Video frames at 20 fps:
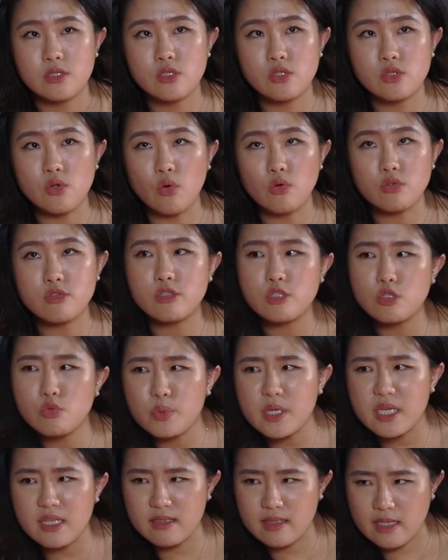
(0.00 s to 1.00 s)
so
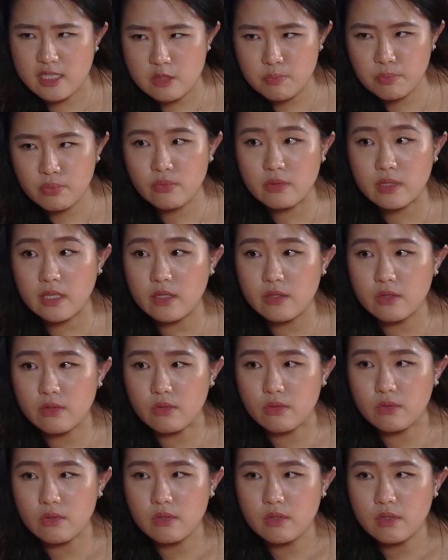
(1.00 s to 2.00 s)
sweet that's pulling
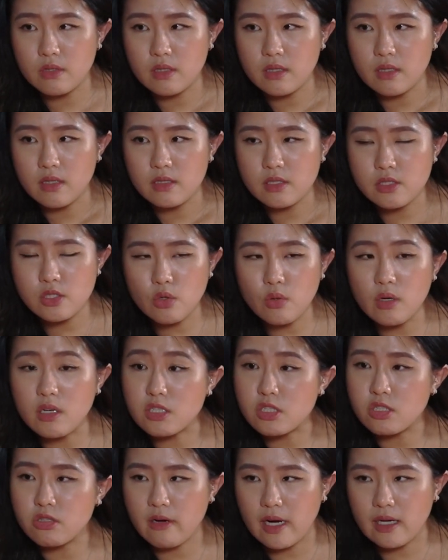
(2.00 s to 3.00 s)
you. Yeah so
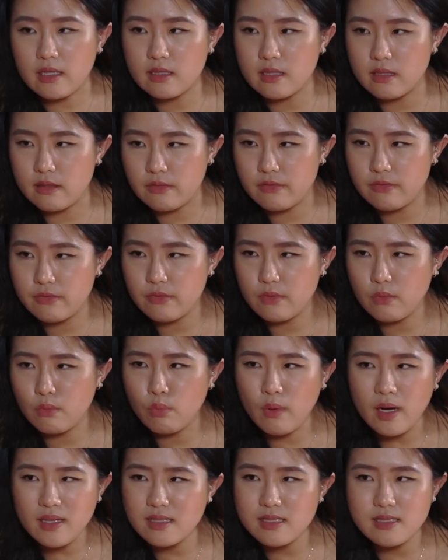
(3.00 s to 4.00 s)
attractive.
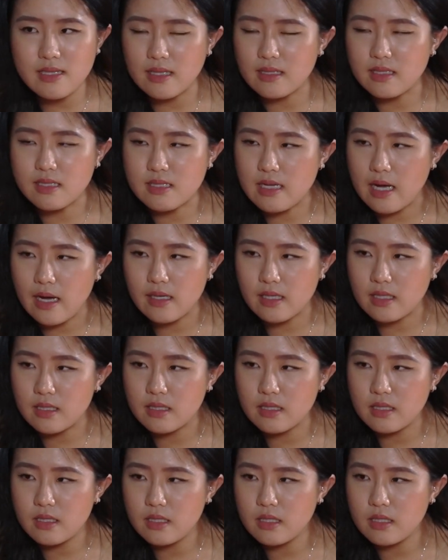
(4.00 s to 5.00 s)
Mm. What is that desire?